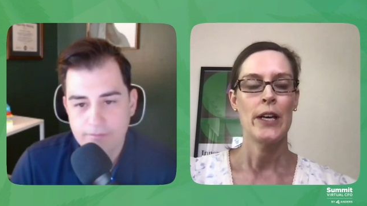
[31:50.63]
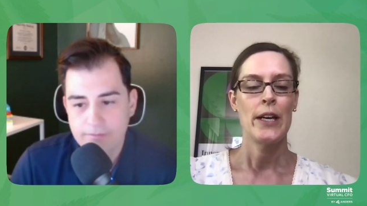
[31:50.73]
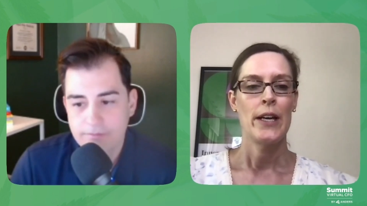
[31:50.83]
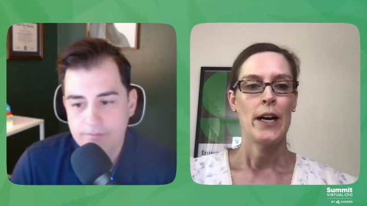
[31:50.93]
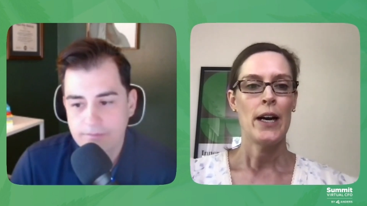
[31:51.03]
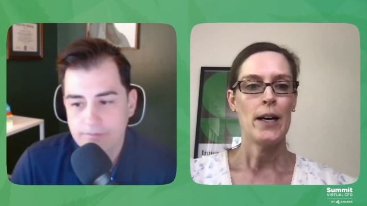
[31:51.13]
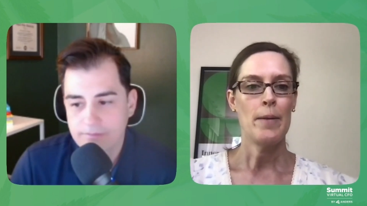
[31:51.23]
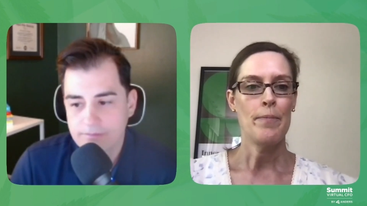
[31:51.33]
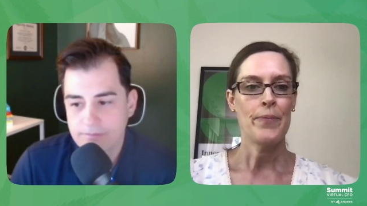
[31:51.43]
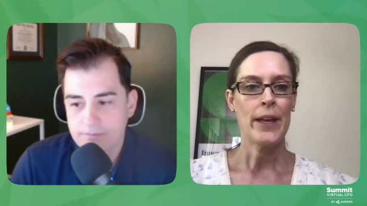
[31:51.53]
Speaker 1: Mm -hmm.
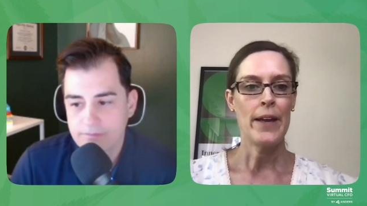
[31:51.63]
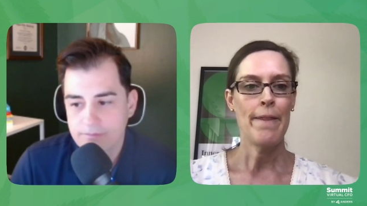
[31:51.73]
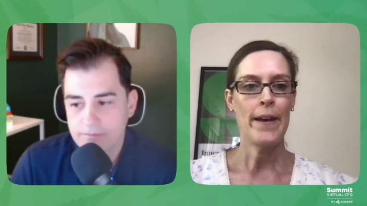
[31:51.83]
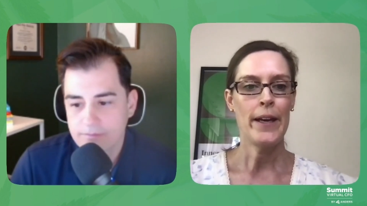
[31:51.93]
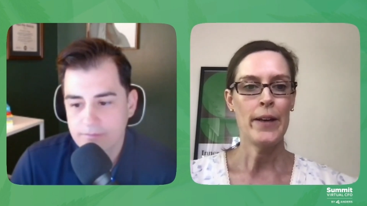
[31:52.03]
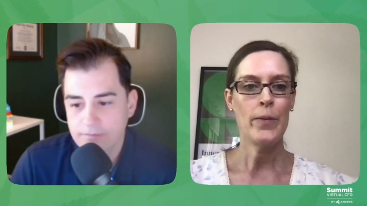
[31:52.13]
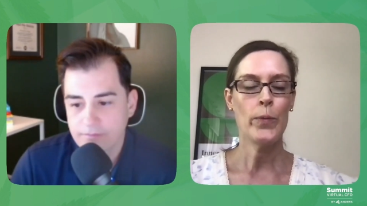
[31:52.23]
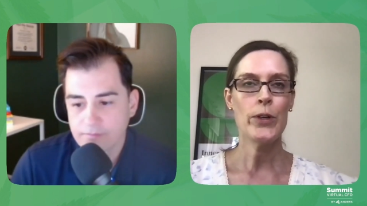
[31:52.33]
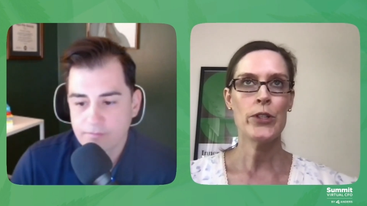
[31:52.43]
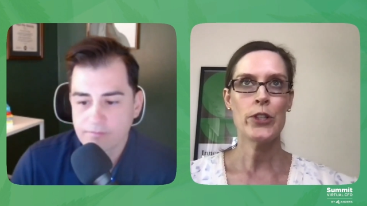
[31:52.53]
Um, and then we're
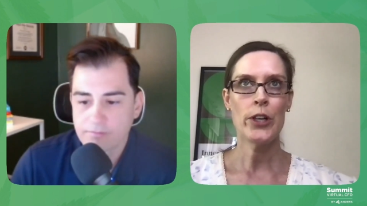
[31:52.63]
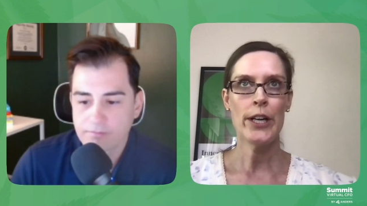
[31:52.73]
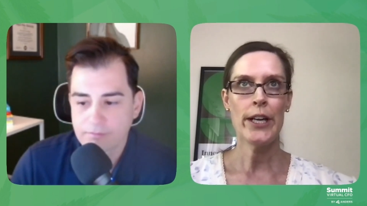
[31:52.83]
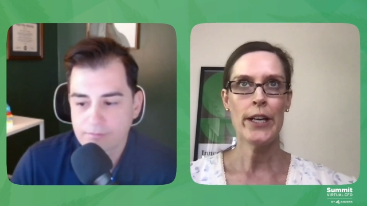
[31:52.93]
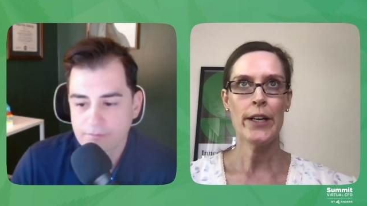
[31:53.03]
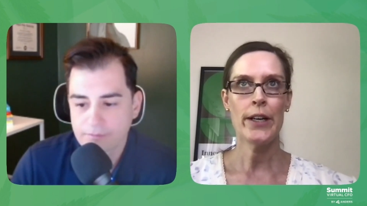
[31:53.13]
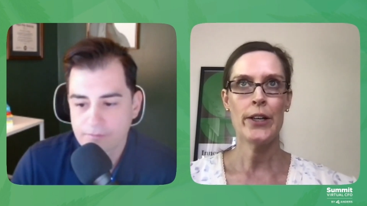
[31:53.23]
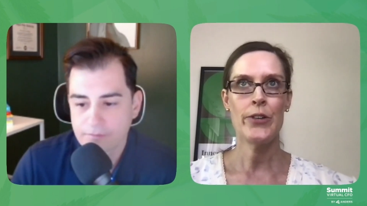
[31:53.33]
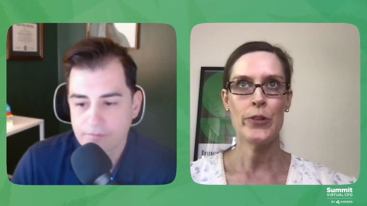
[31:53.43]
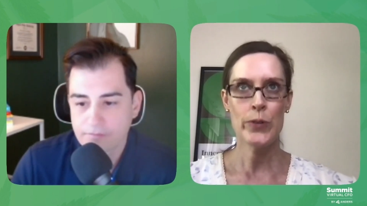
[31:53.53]
starting a
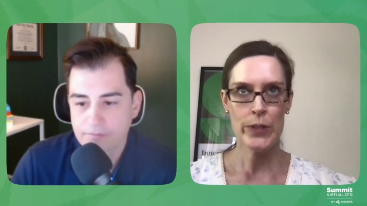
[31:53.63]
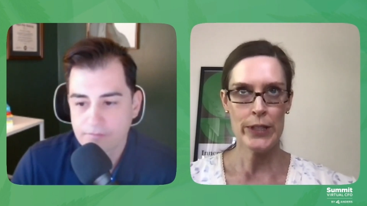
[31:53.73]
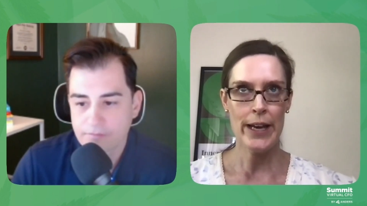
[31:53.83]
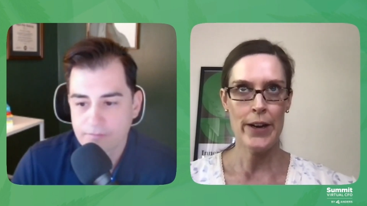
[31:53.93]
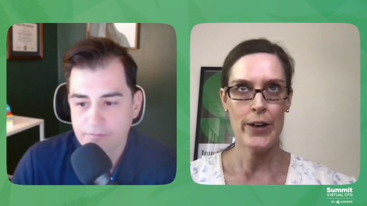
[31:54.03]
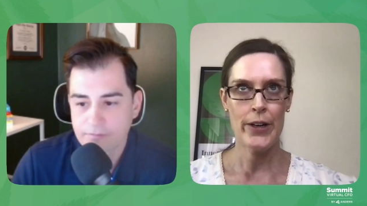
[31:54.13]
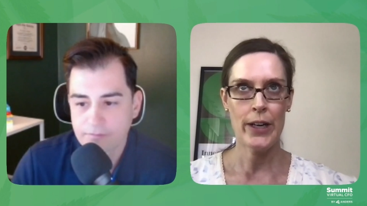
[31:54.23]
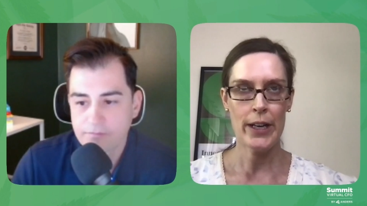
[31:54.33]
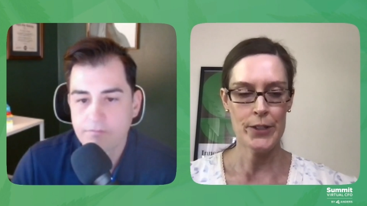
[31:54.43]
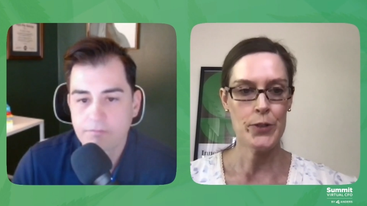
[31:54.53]
newsletter,
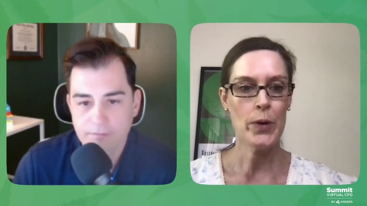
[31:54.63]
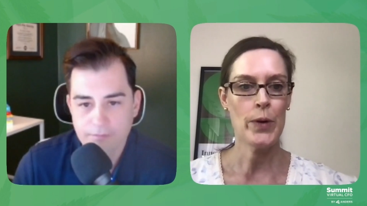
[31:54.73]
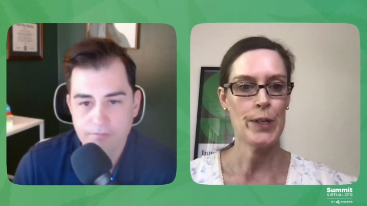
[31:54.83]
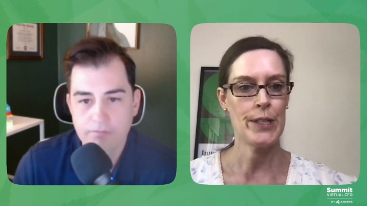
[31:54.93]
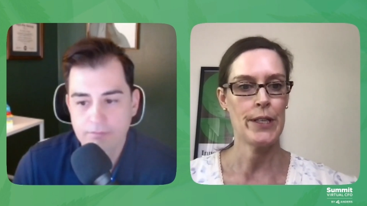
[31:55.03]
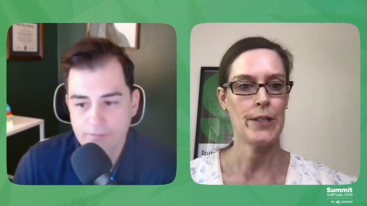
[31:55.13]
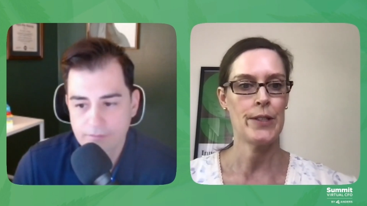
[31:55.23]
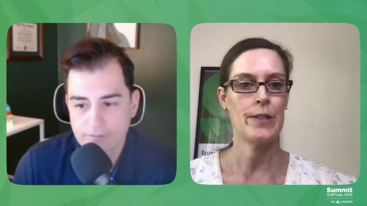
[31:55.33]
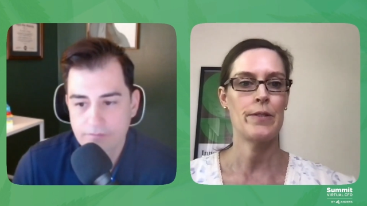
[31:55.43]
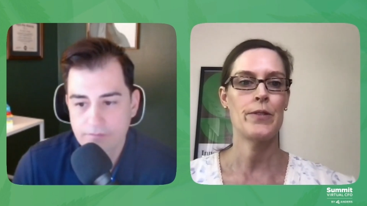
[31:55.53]
Goddess Growers
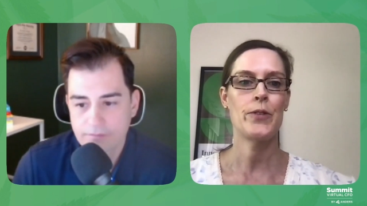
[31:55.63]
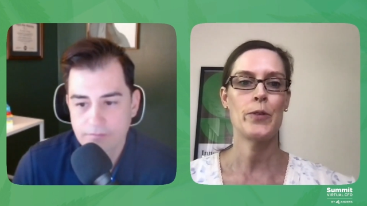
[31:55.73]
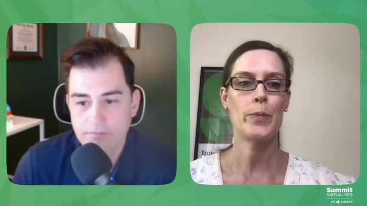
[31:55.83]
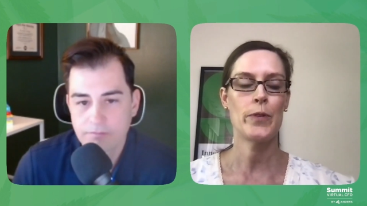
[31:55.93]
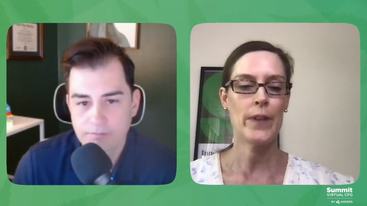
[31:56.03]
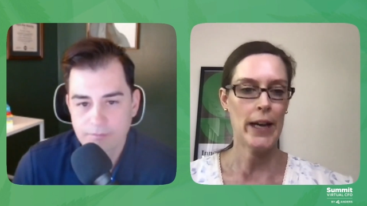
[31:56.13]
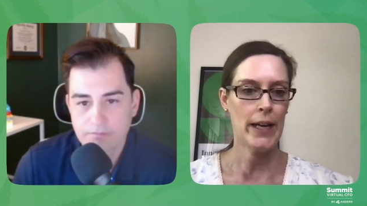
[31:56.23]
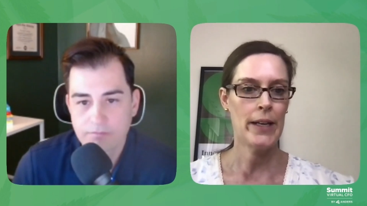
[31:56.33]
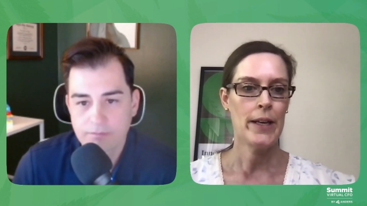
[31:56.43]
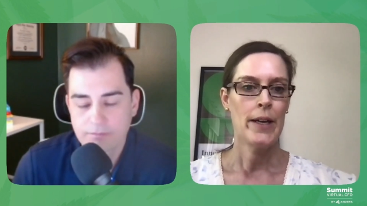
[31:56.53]
is, to provide
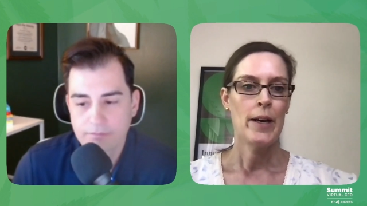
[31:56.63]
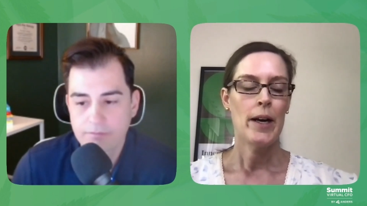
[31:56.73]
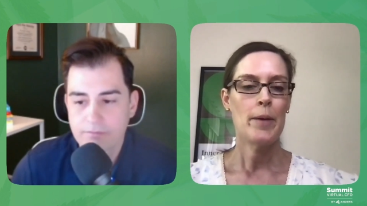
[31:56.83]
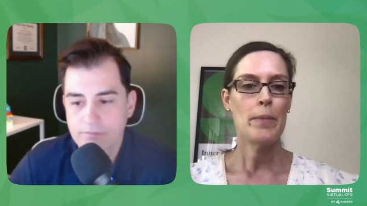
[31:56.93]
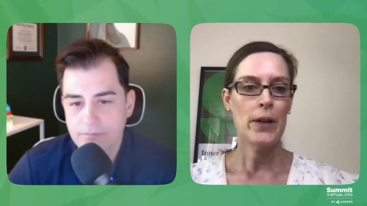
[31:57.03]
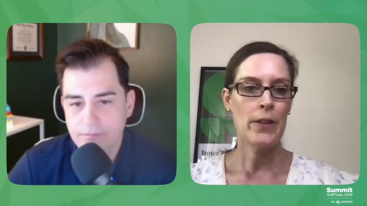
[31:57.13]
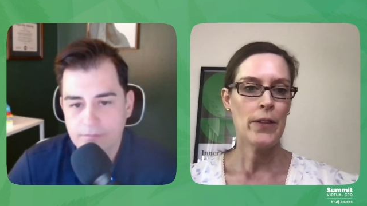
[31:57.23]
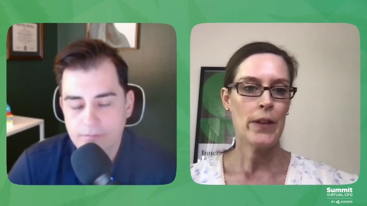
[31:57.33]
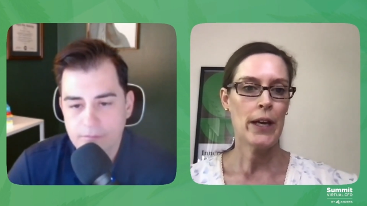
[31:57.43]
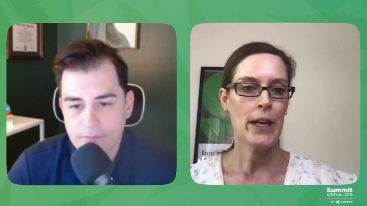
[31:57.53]
a
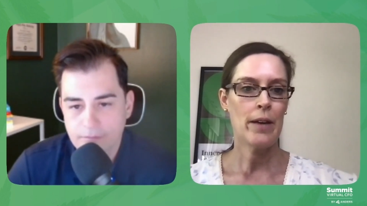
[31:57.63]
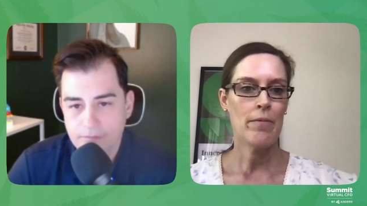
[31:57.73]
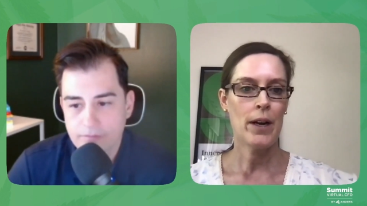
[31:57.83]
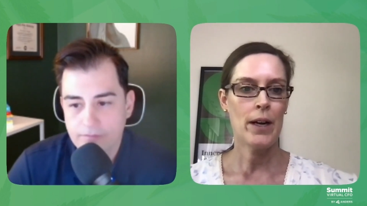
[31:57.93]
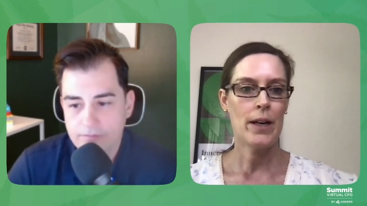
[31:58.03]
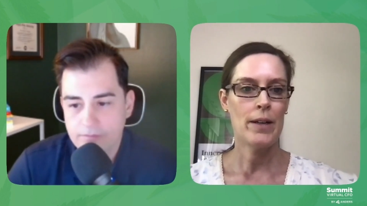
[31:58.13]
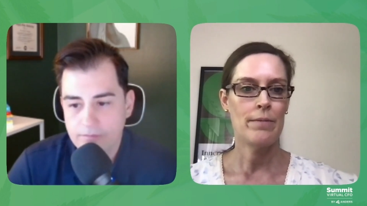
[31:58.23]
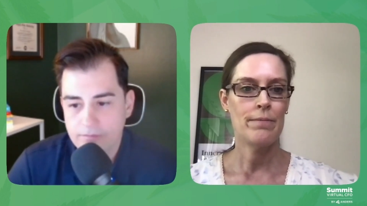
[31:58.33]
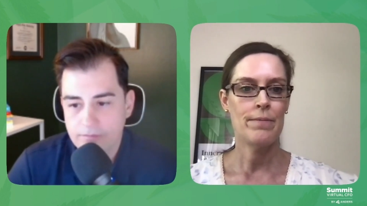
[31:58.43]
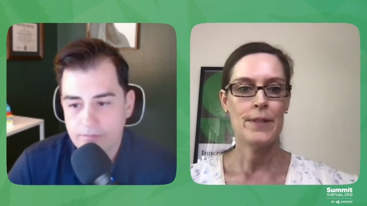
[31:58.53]
monthly uh,
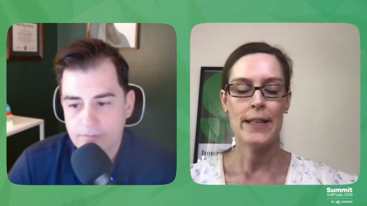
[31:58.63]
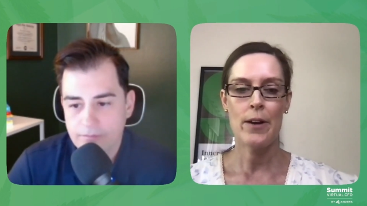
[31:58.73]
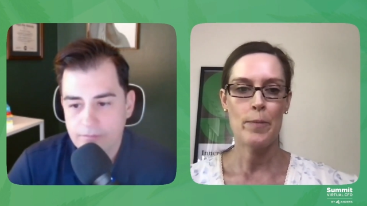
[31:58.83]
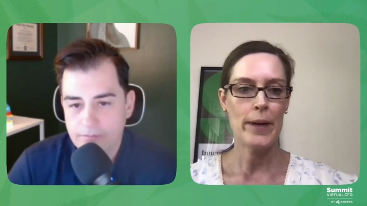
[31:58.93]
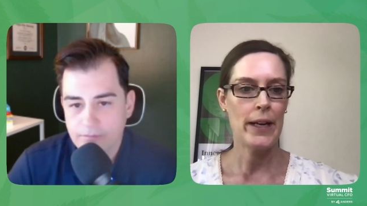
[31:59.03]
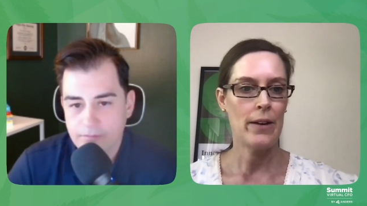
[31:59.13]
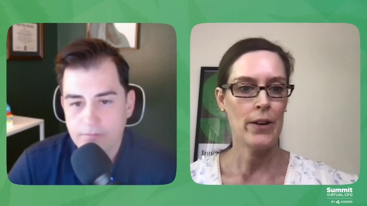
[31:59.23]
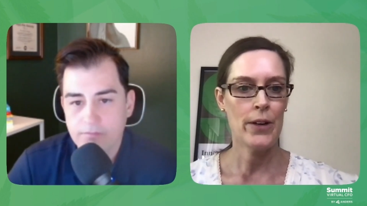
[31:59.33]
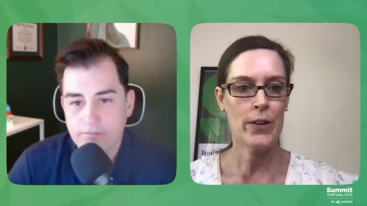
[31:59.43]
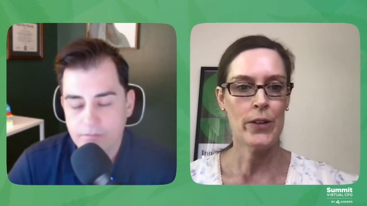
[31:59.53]
soundbite
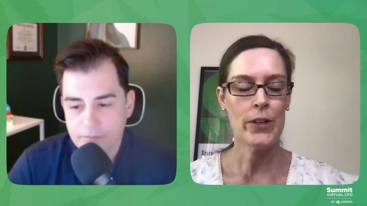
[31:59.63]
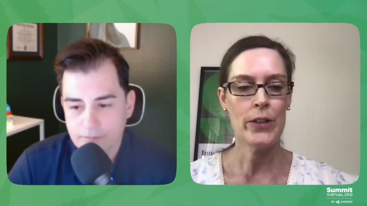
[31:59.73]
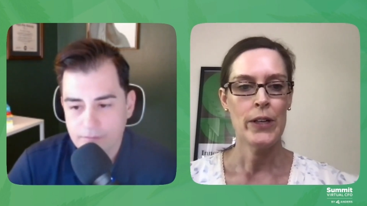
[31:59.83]
article